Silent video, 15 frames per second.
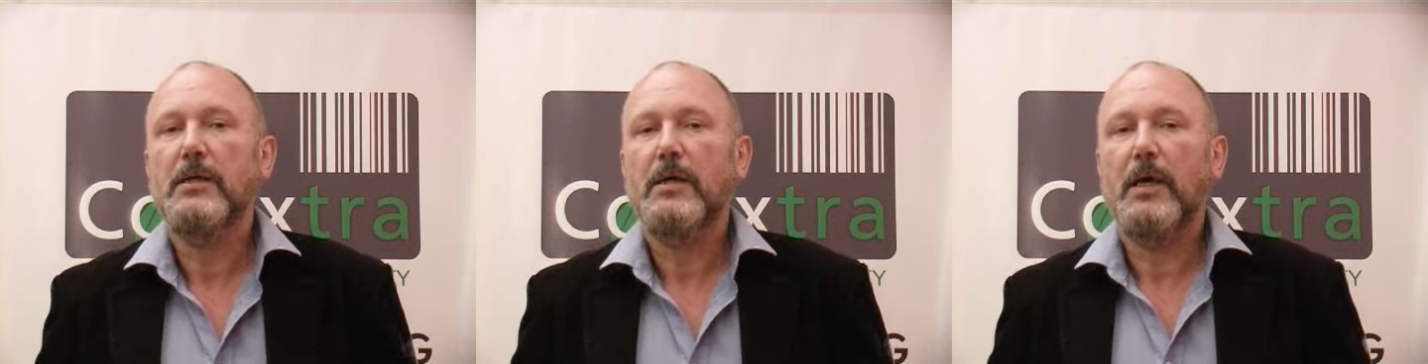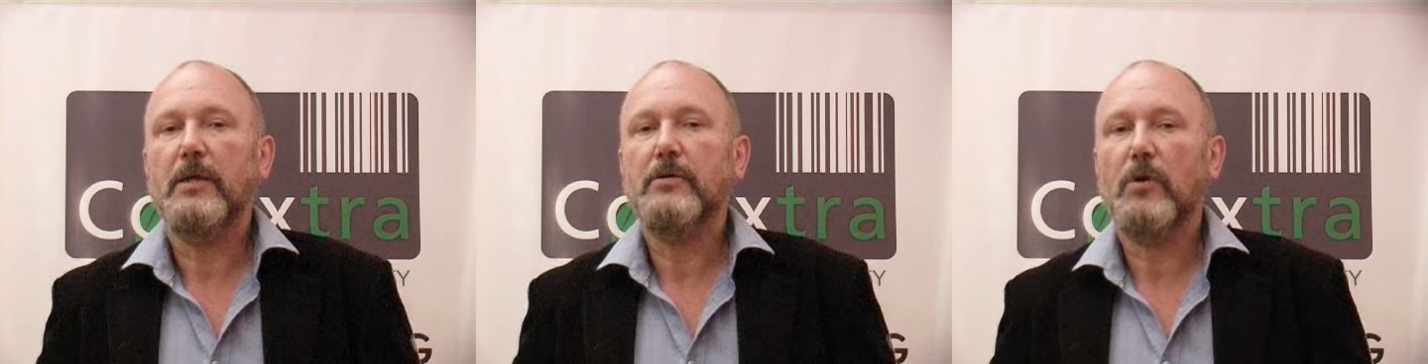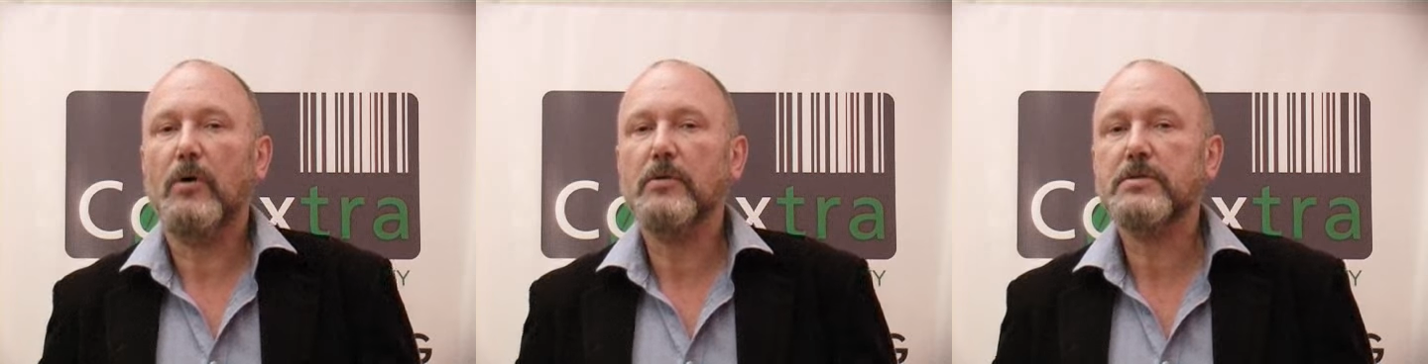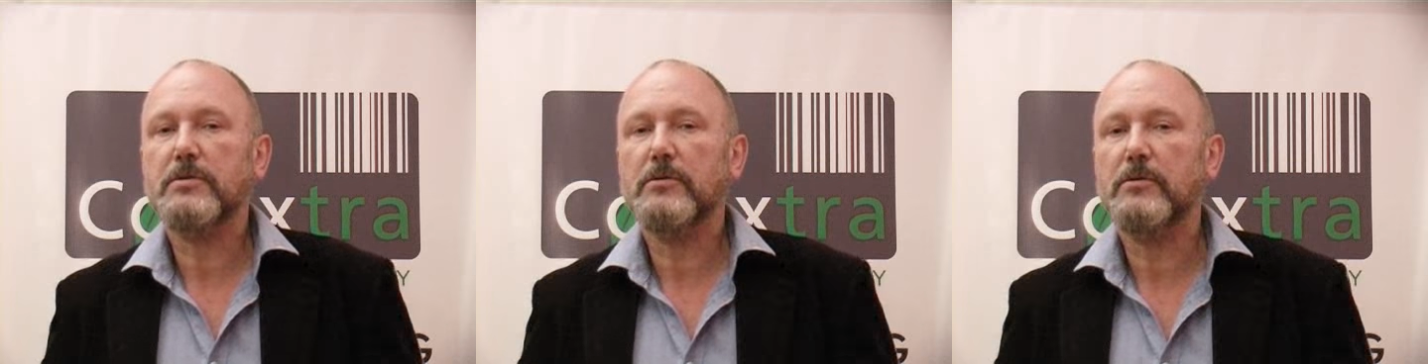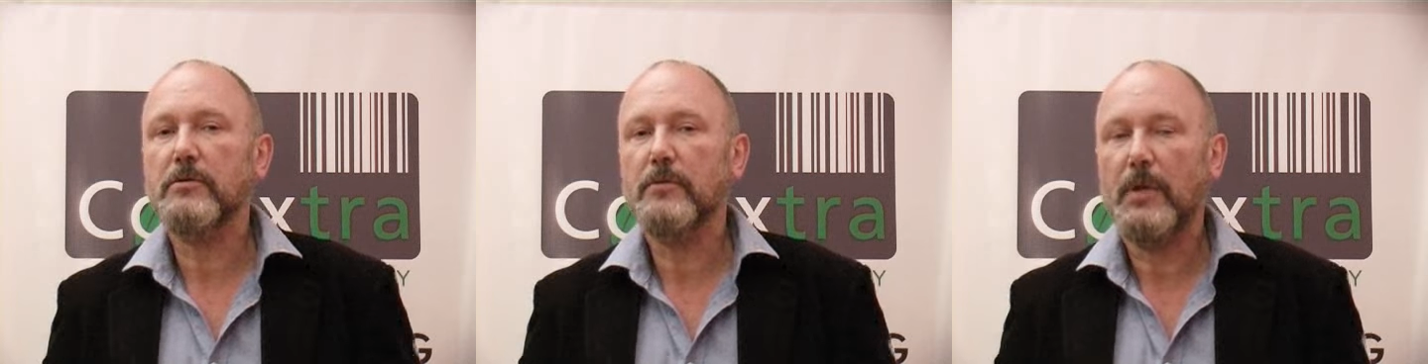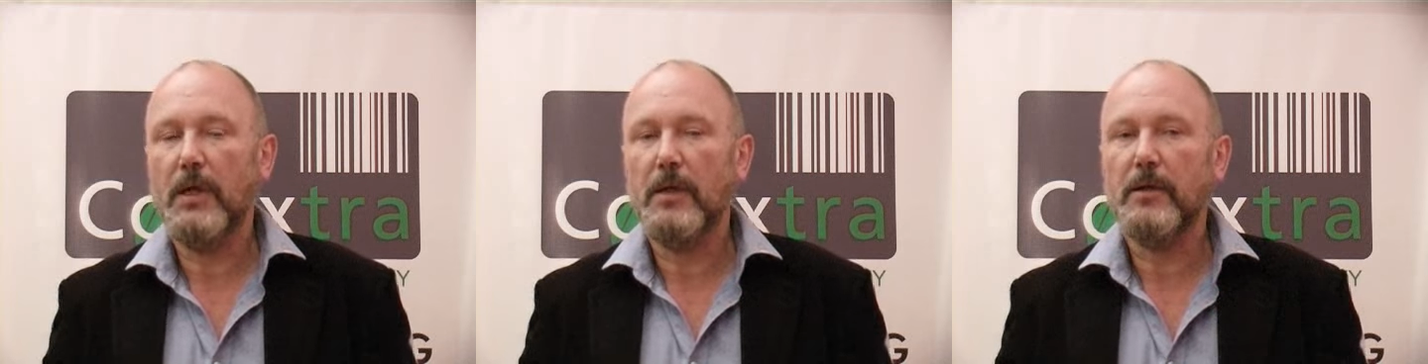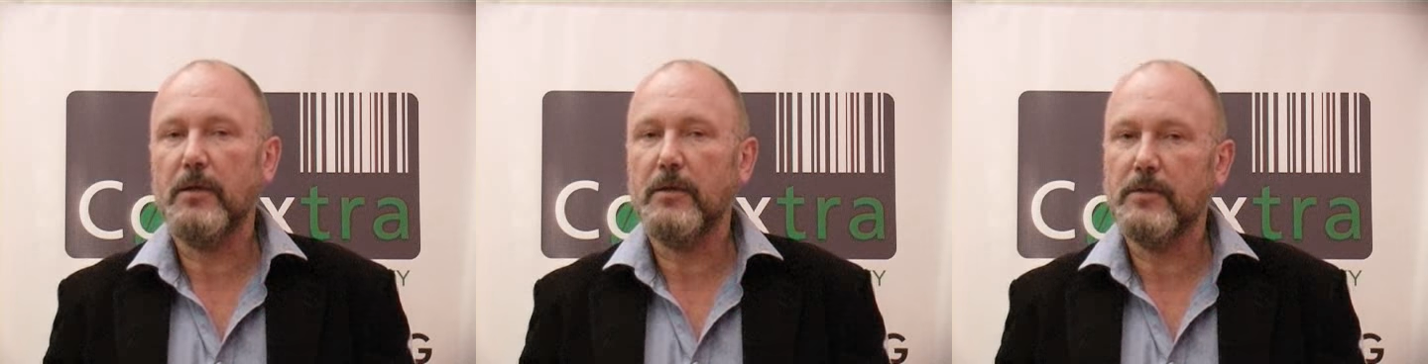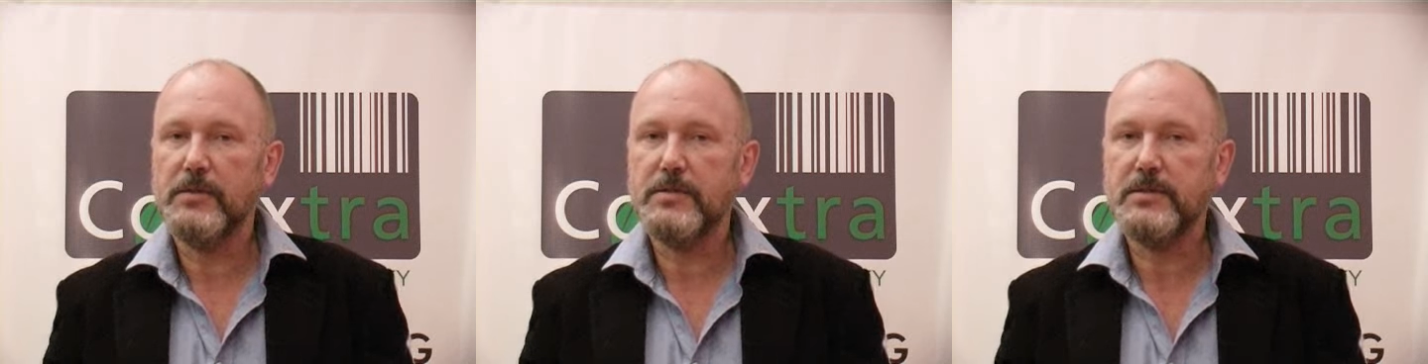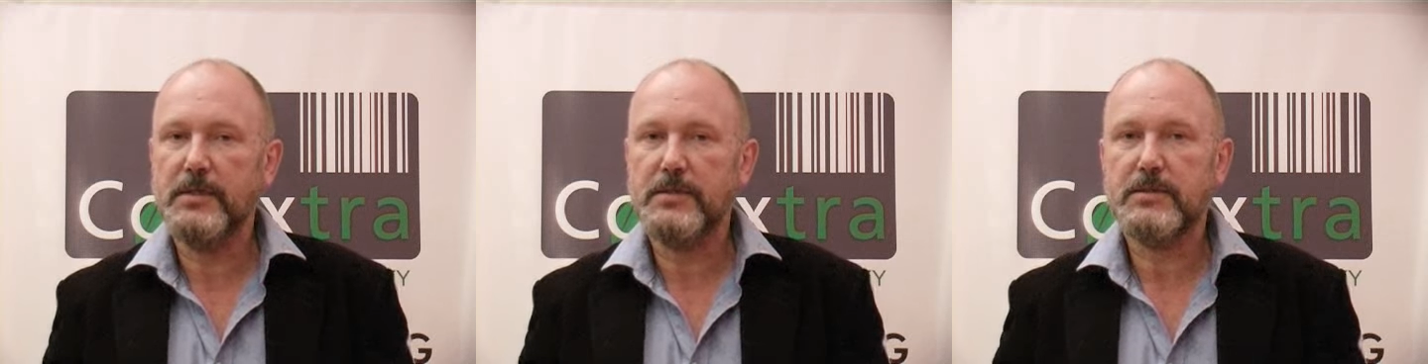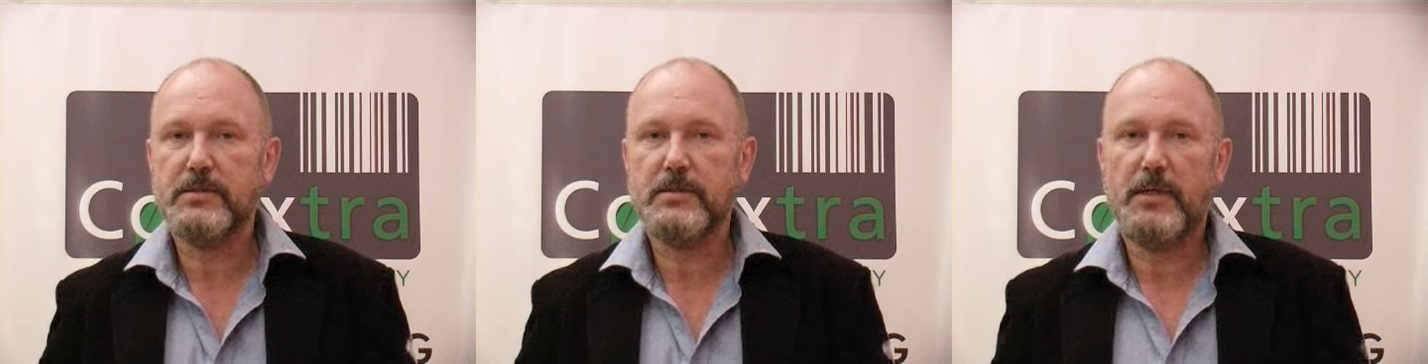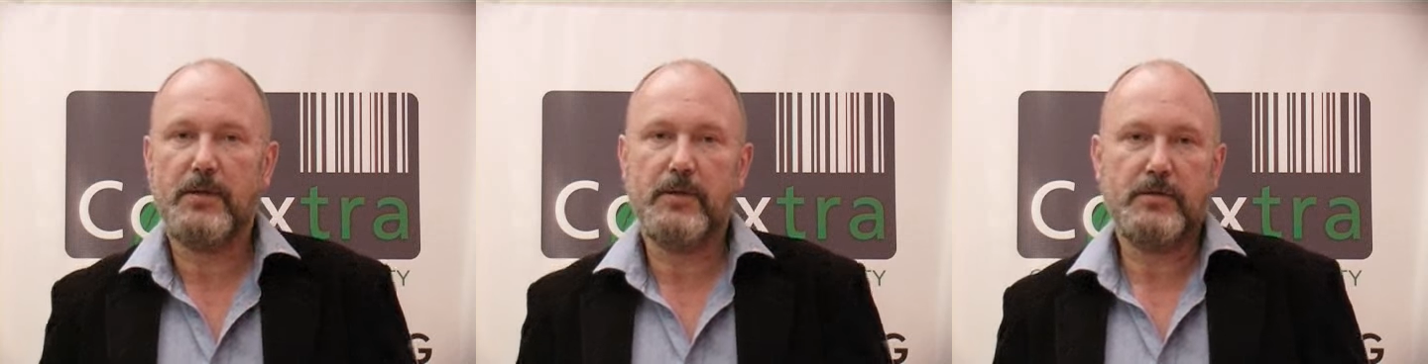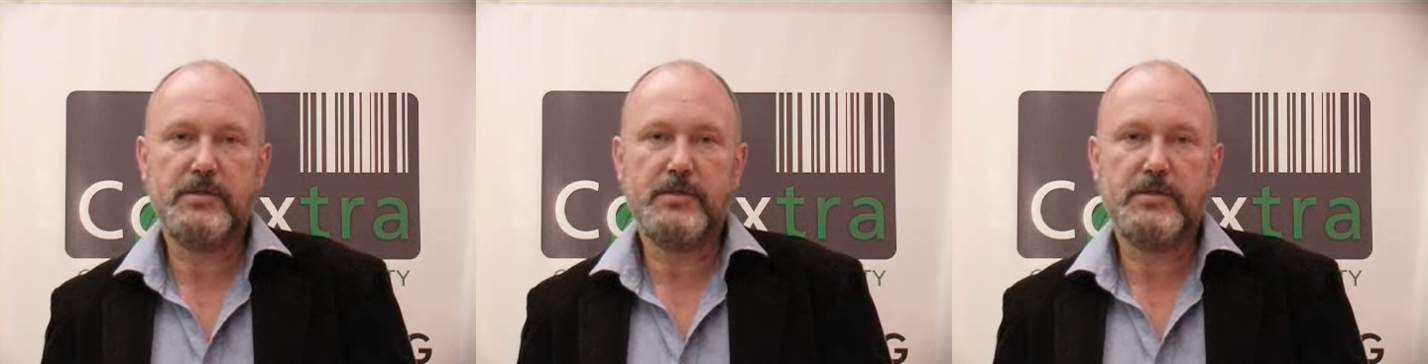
And also this